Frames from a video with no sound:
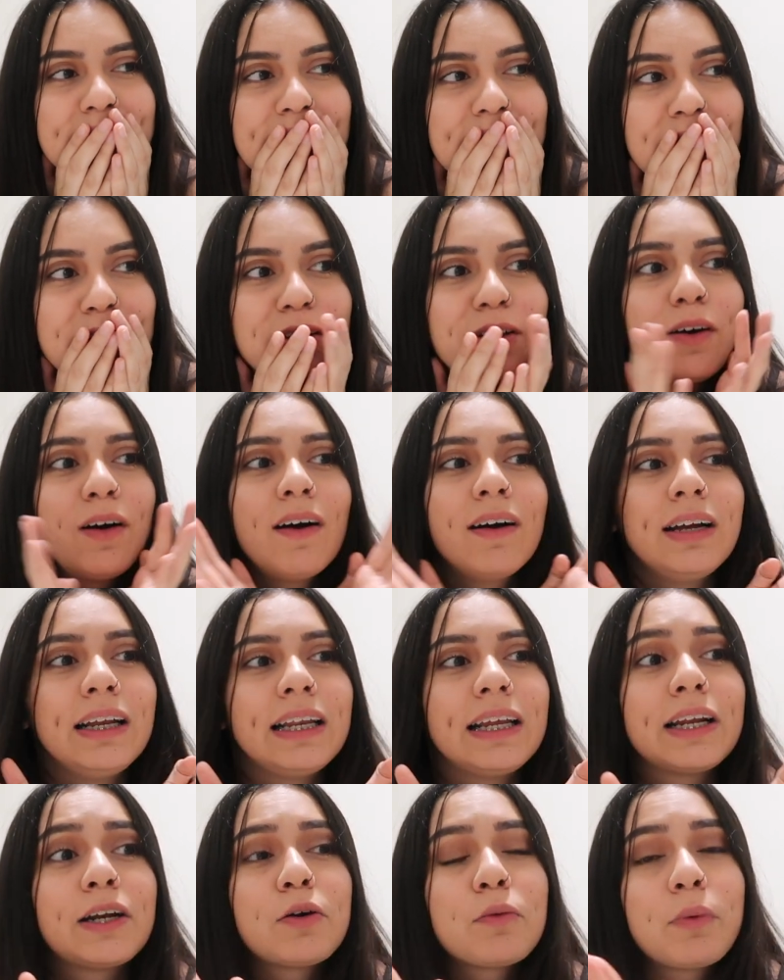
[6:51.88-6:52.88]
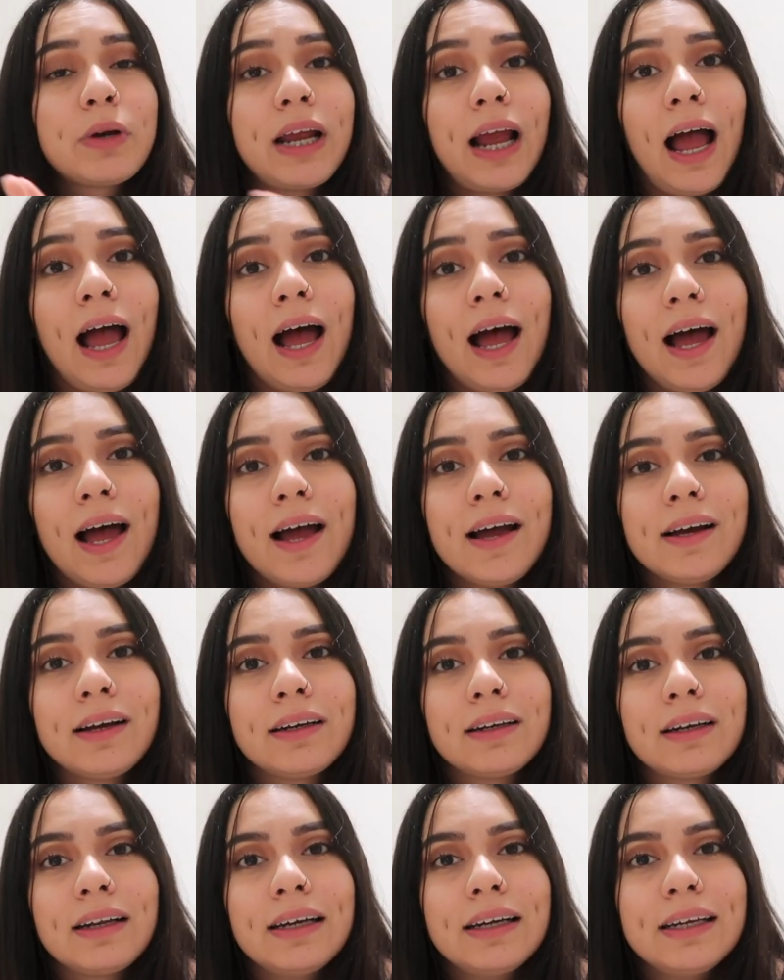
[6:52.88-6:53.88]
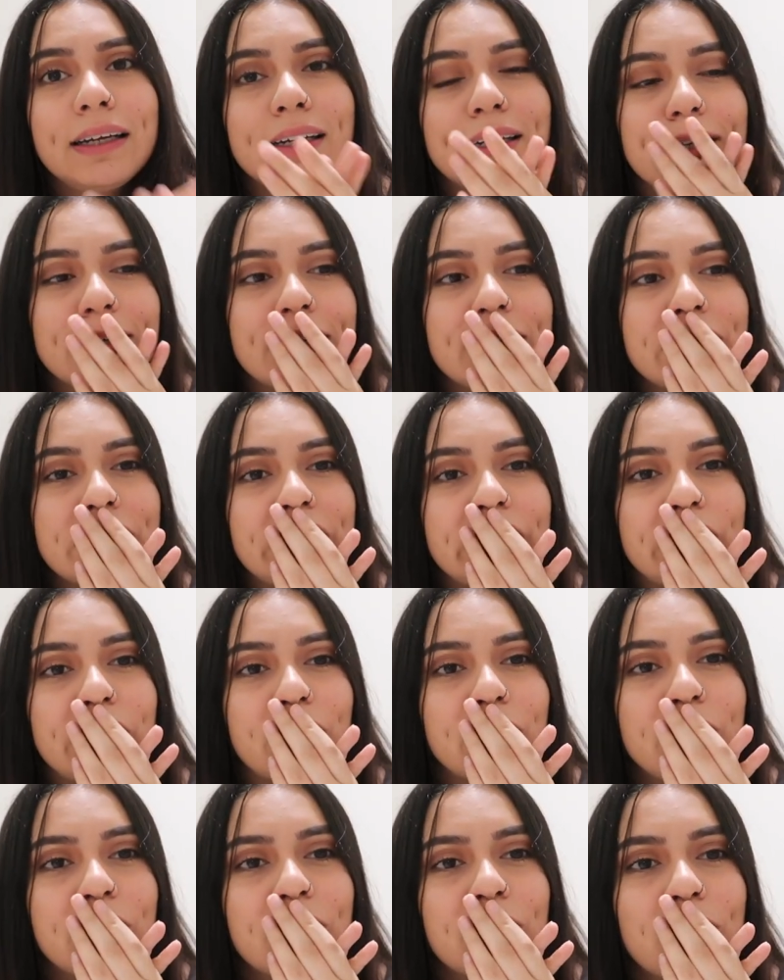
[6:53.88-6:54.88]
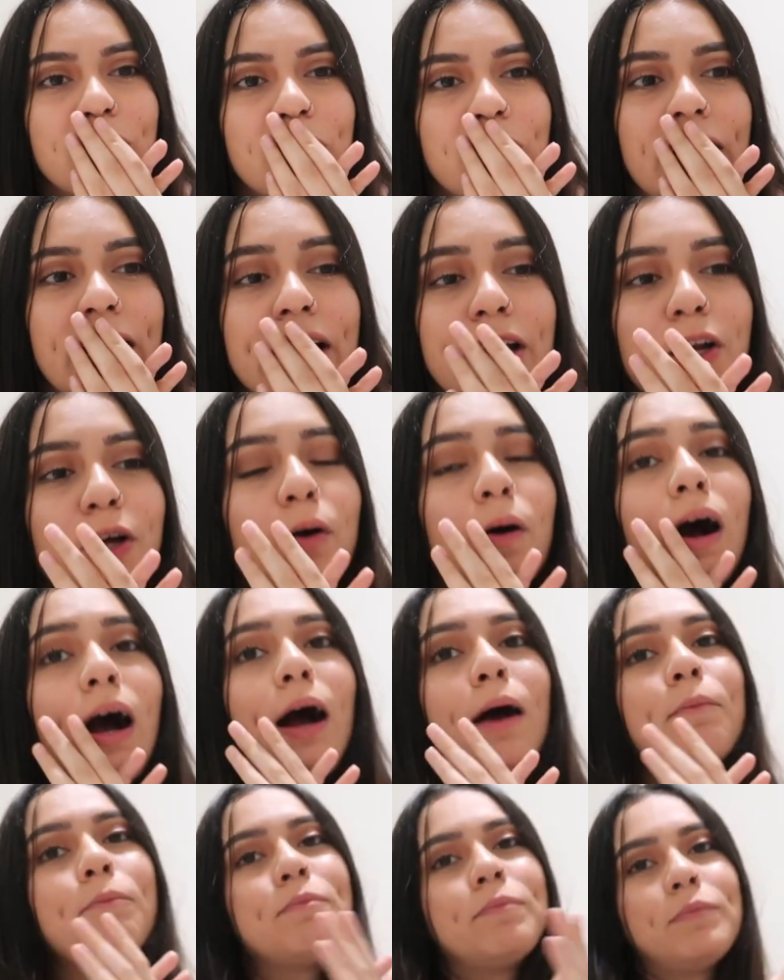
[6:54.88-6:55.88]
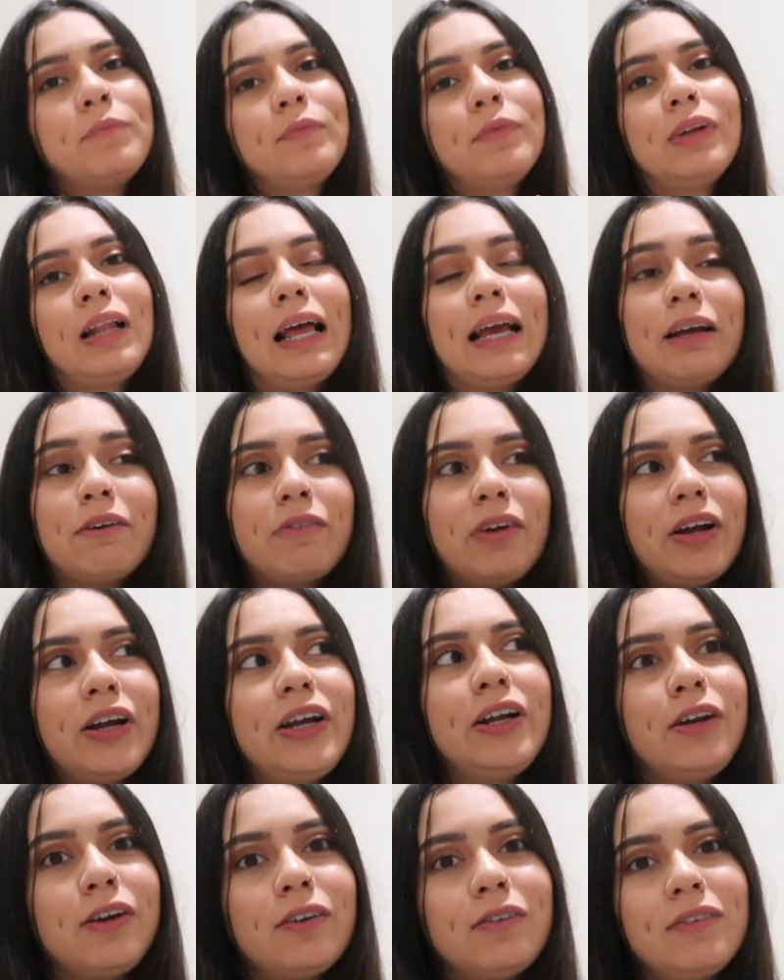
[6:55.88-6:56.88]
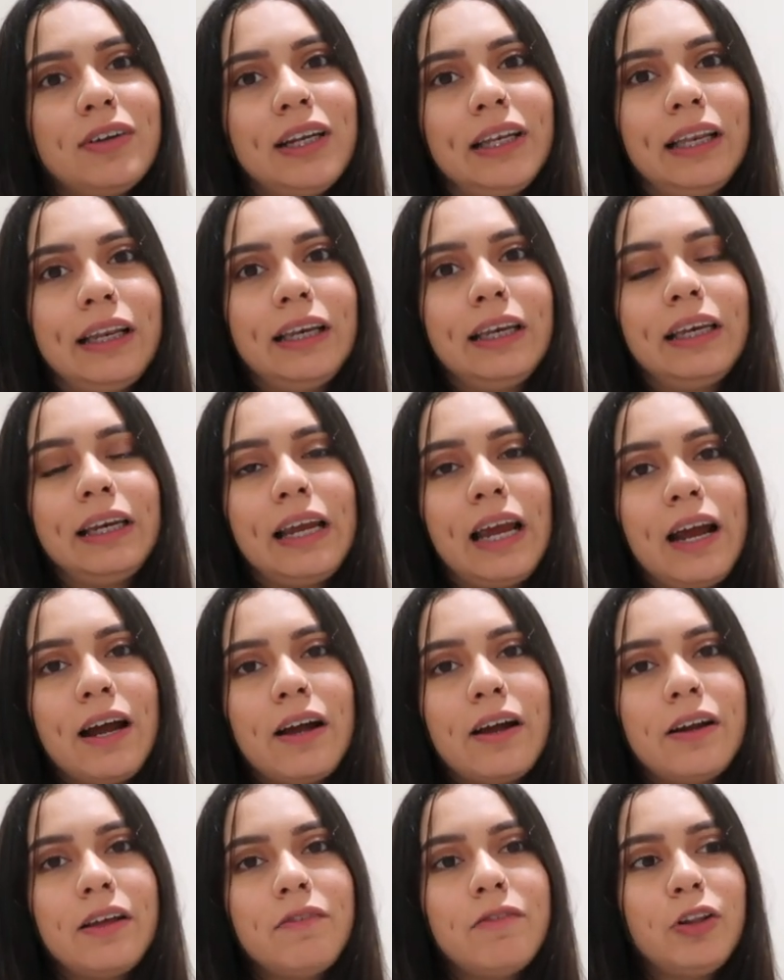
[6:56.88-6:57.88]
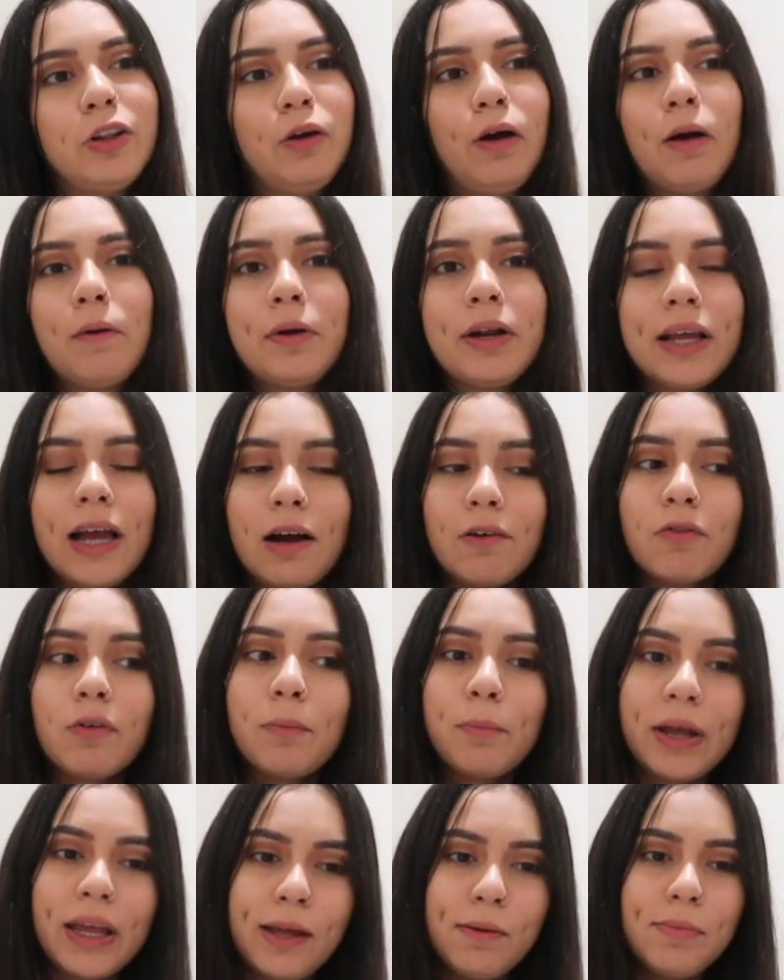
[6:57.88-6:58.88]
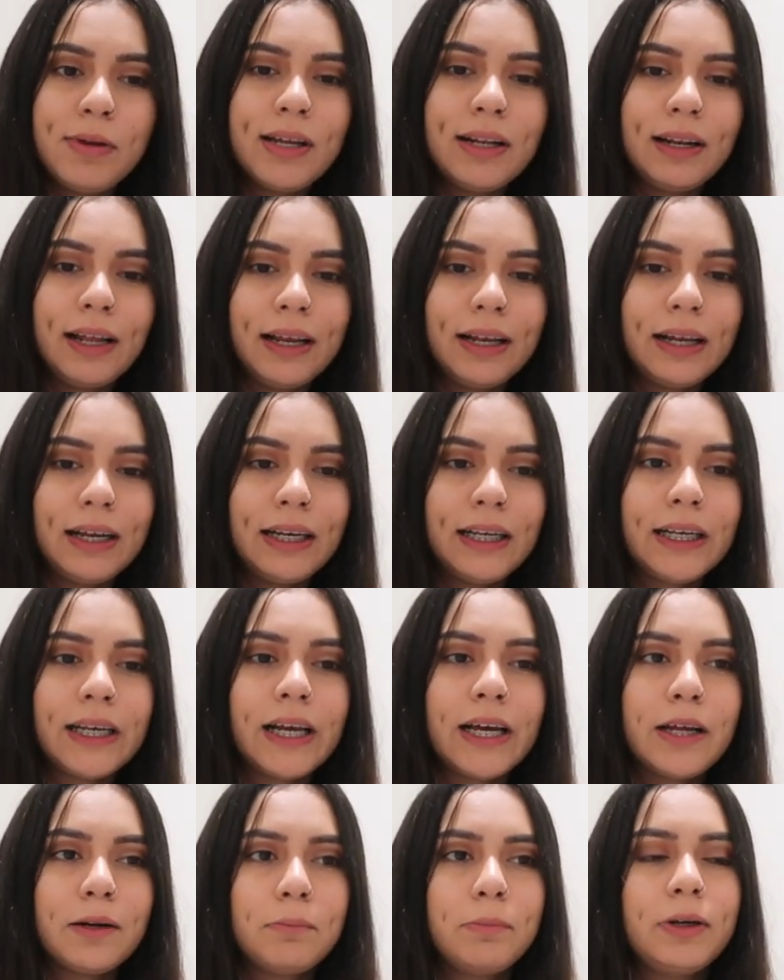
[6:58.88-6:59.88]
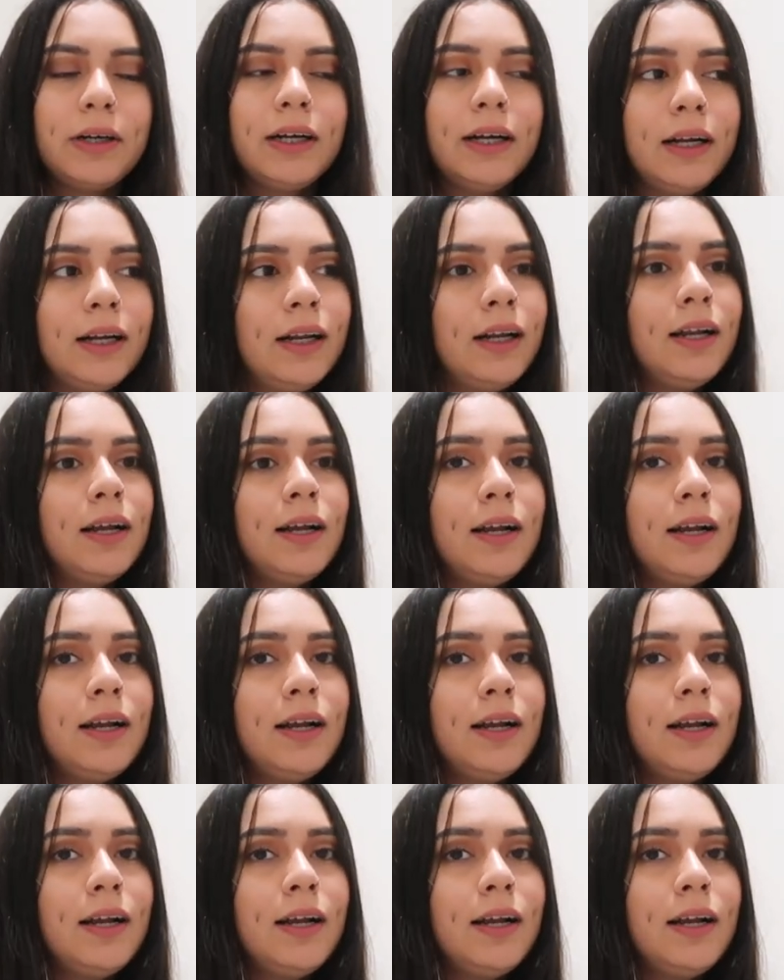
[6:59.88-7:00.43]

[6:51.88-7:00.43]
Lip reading: I don't know how he's gonna react. Like, I just don't know. I know I'm like very nervous and scared, even though I already have a baby, like I said, but